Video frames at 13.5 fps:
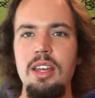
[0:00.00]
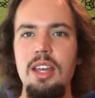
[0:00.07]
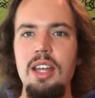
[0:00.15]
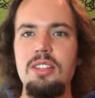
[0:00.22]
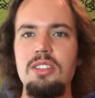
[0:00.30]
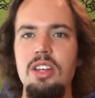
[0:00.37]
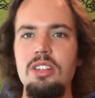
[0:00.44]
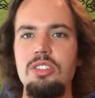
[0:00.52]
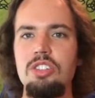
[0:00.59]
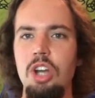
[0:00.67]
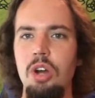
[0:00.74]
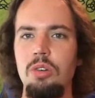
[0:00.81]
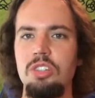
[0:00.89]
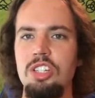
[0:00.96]
It's a
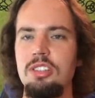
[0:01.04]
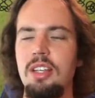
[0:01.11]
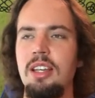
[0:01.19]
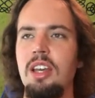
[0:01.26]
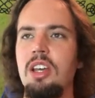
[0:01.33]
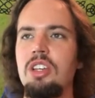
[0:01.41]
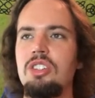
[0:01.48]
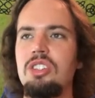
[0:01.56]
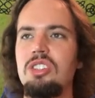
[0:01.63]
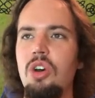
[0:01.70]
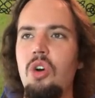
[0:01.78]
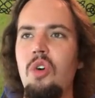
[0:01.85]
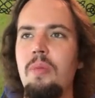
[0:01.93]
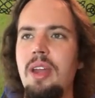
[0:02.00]
joke, just like
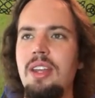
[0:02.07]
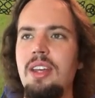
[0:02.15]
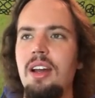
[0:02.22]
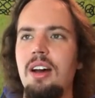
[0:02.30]
so many